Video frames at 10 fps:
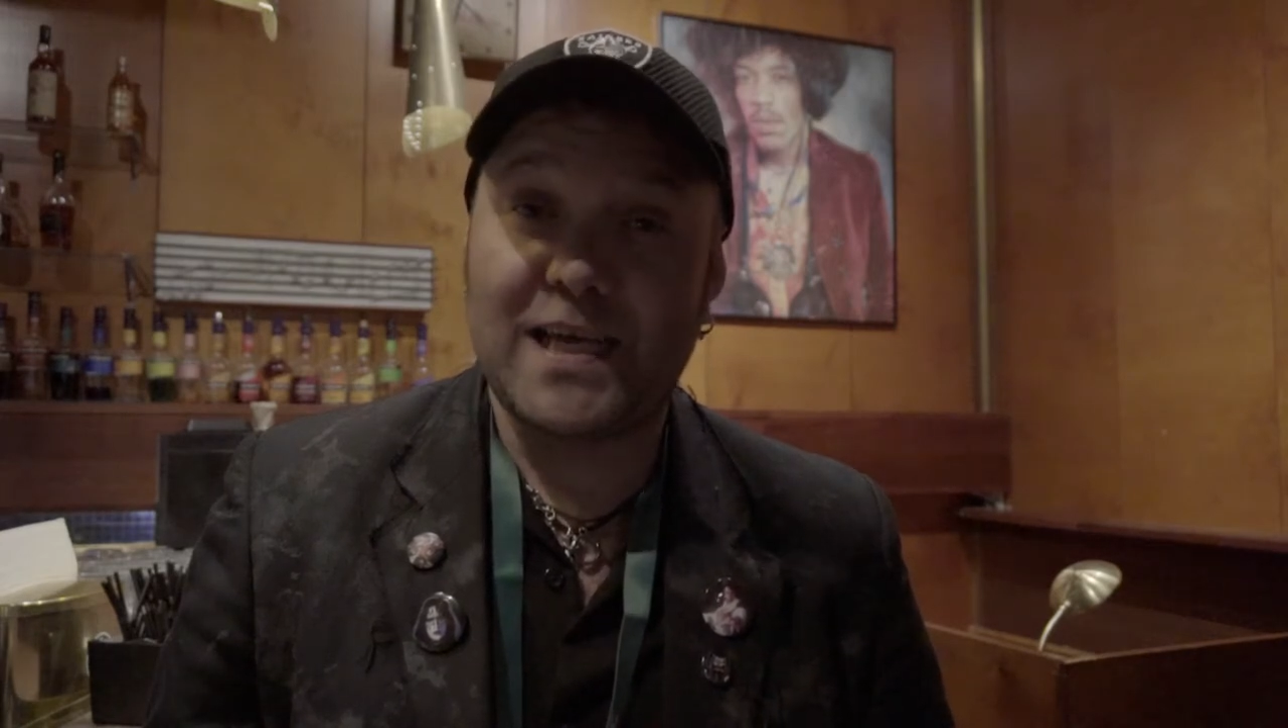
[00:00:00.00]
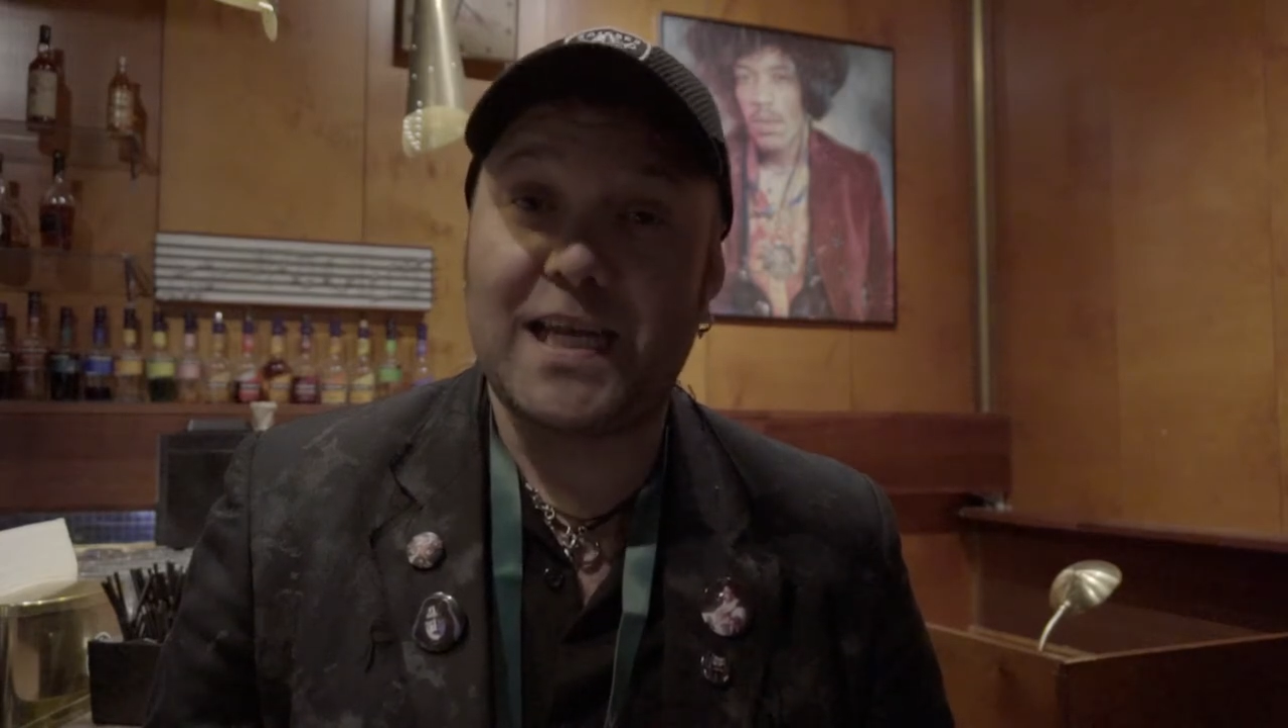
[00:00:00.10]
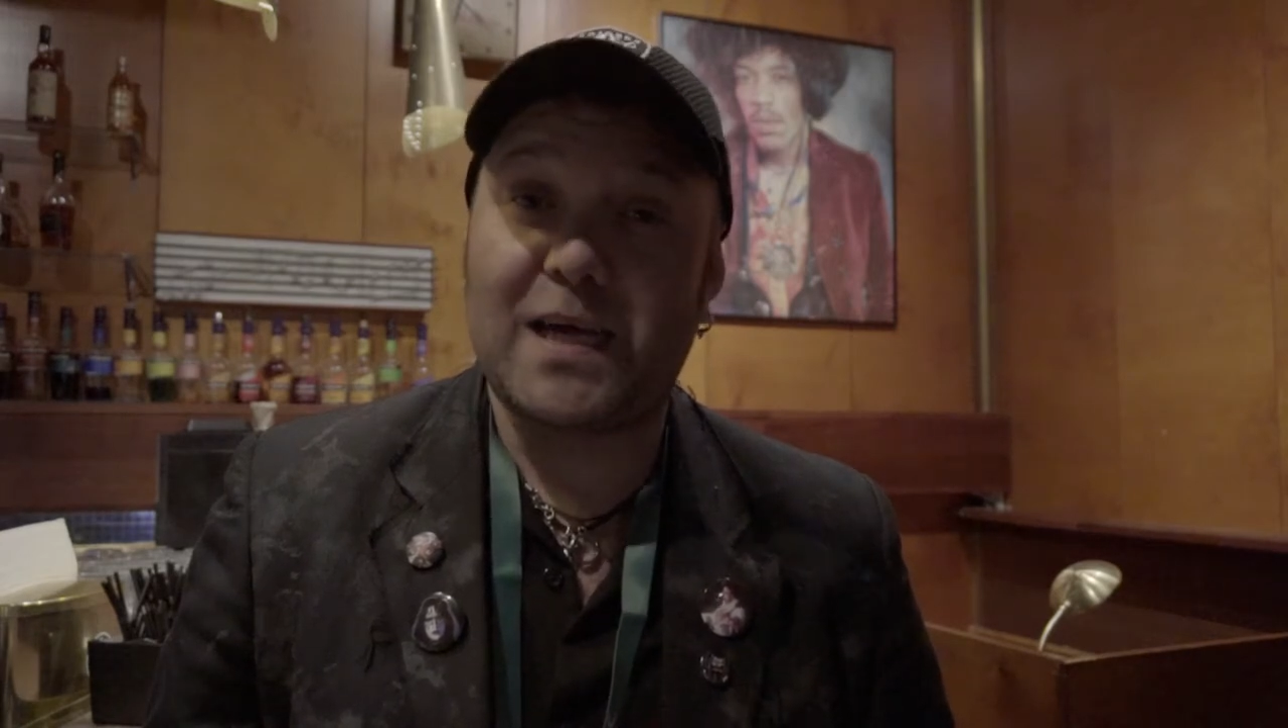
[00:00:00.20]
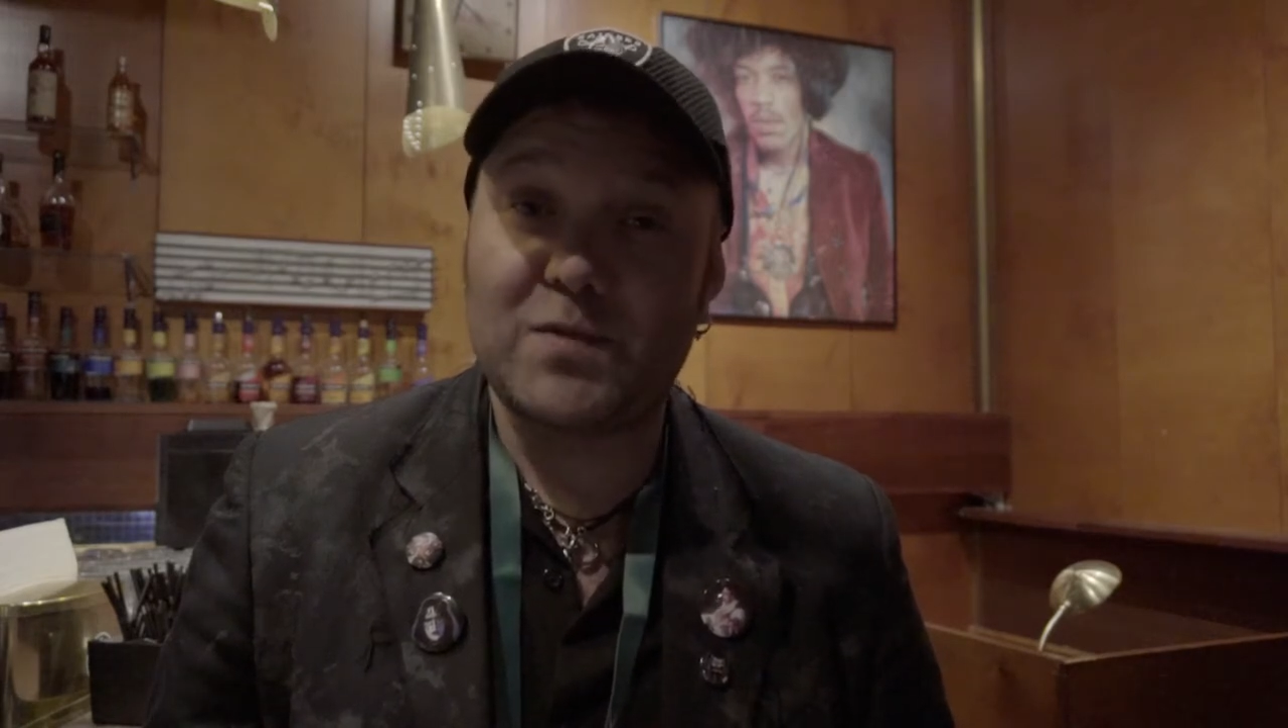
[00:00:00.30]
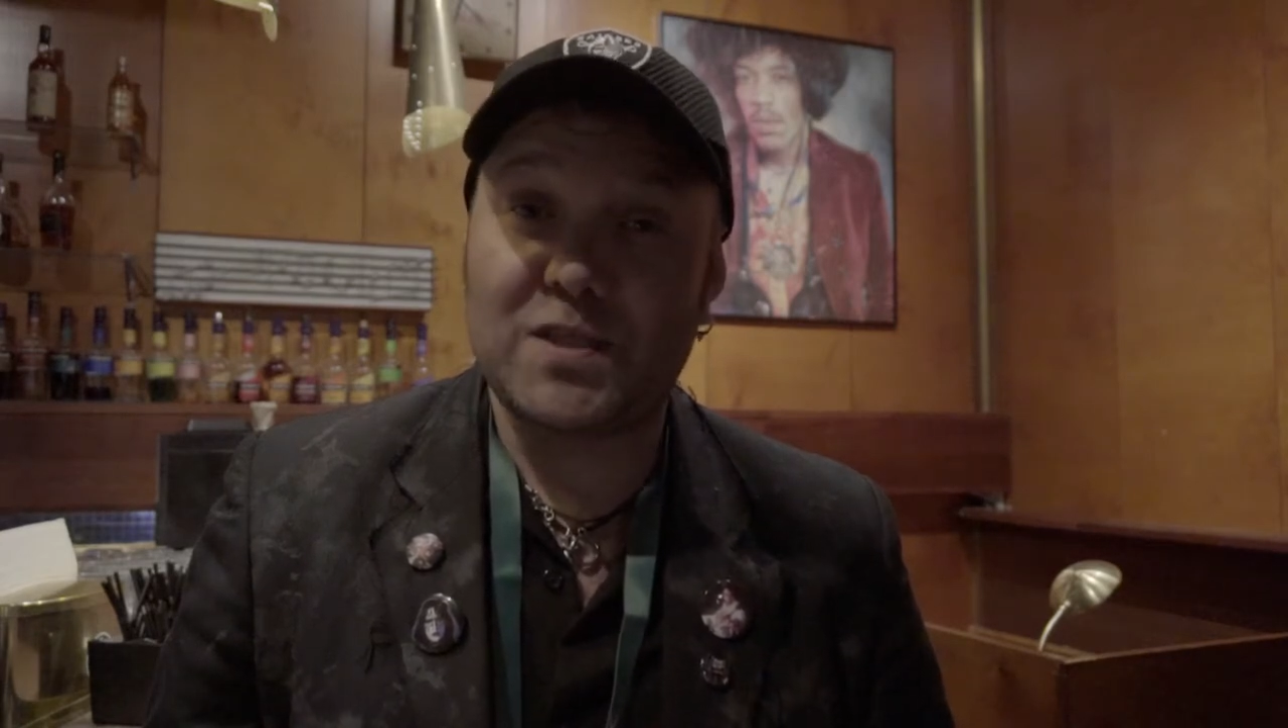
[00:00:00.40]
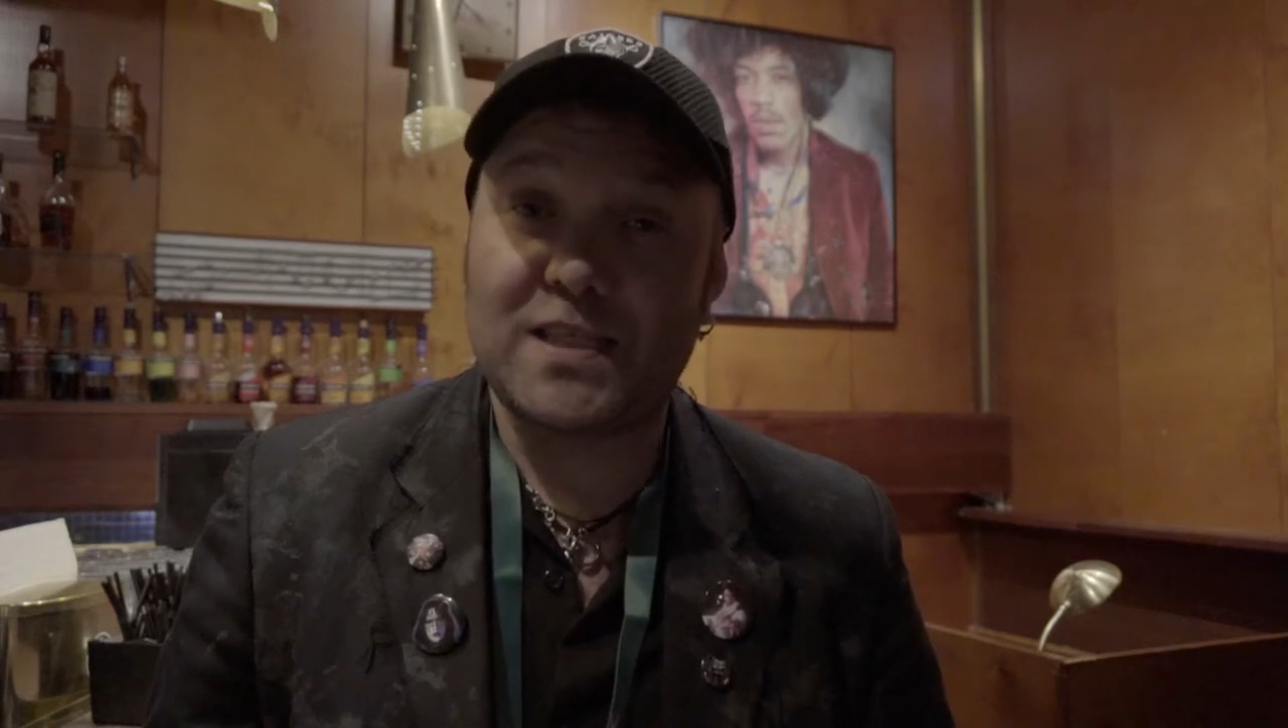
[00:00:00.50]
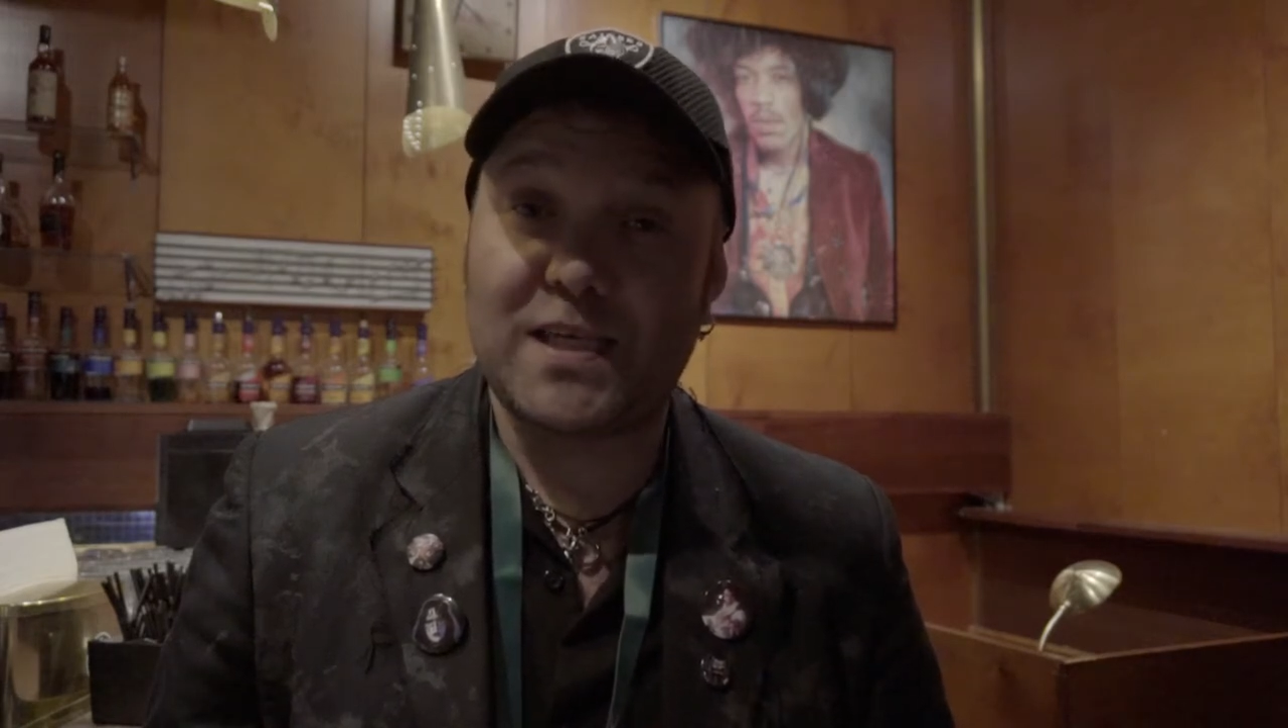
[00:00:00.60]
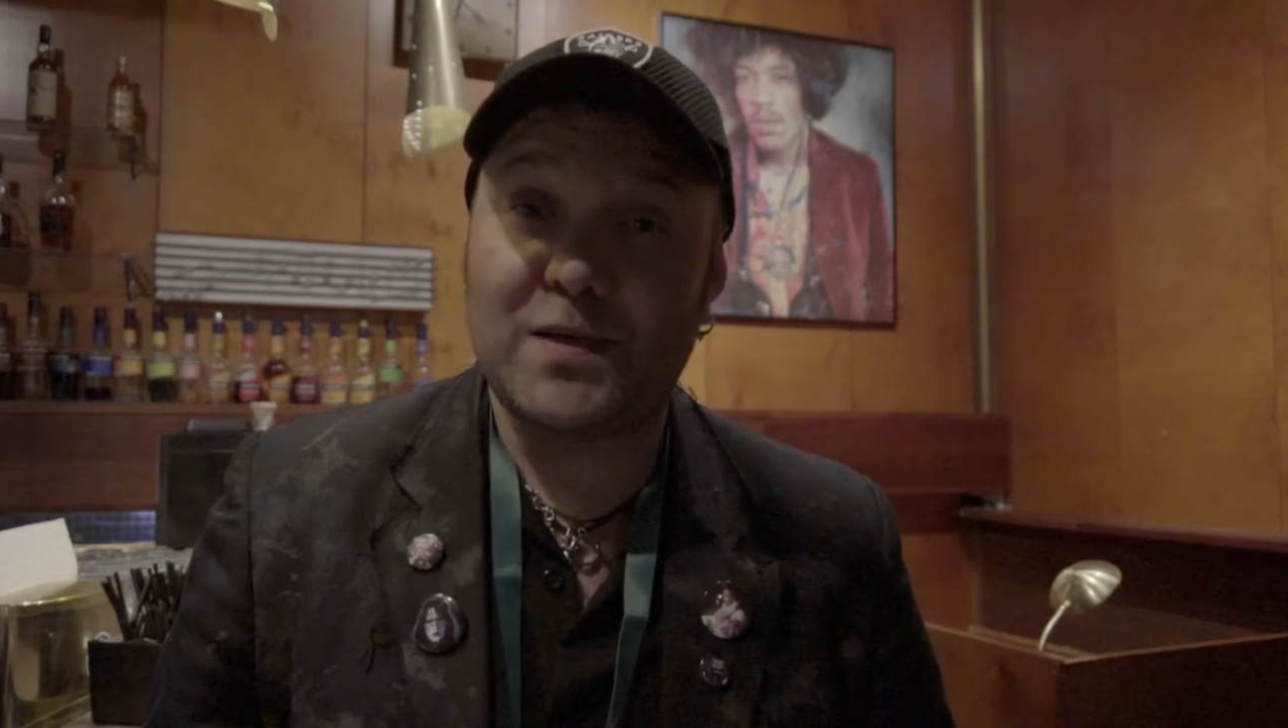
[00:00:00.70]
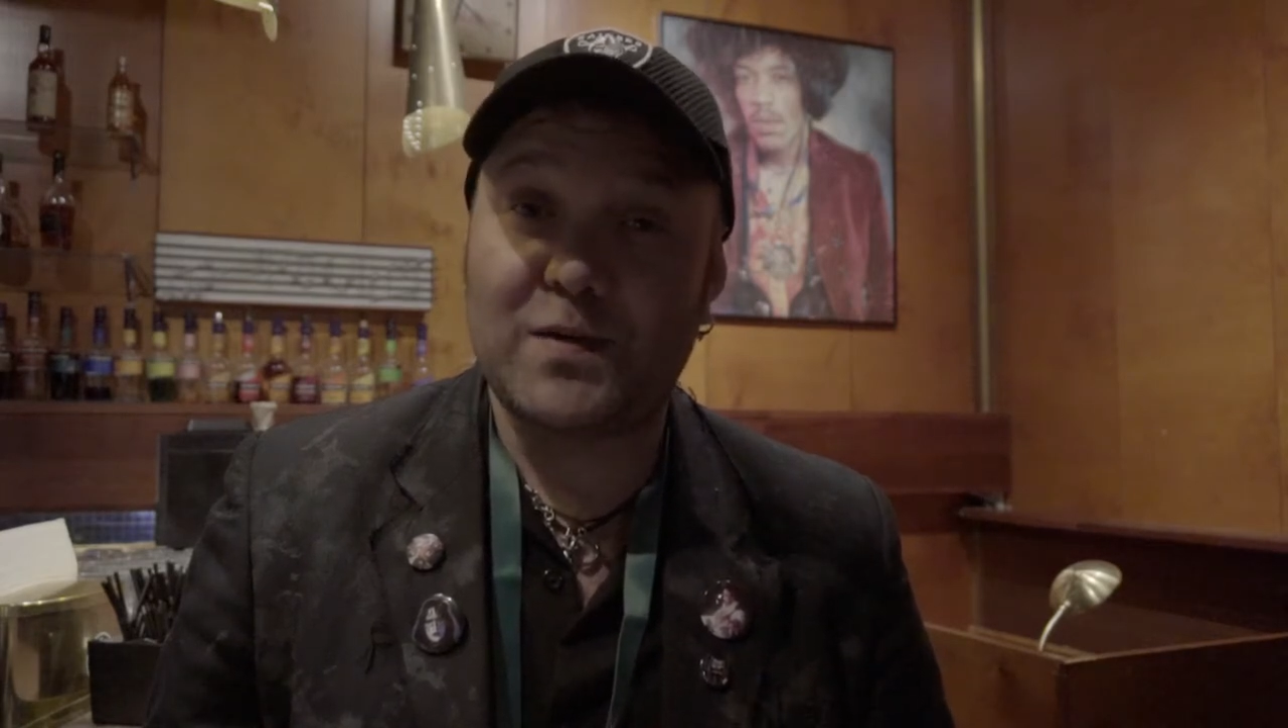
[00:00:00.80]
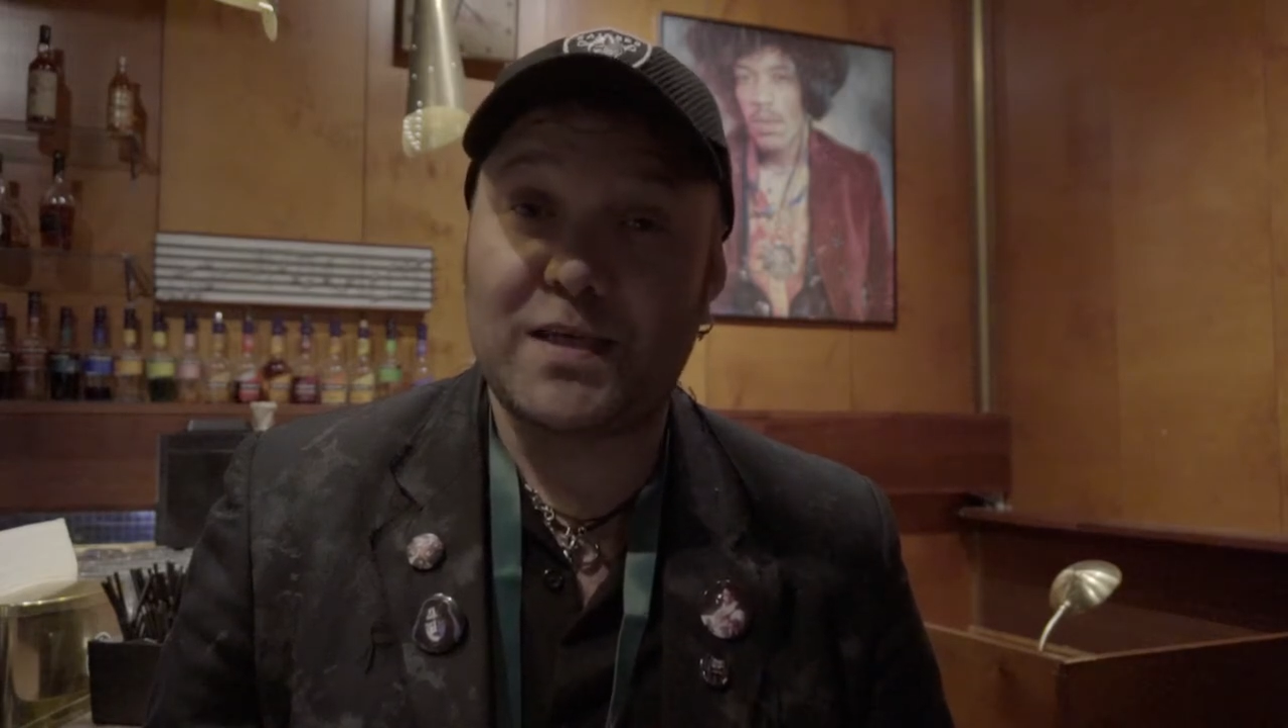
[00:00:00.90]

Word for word: And I'm just here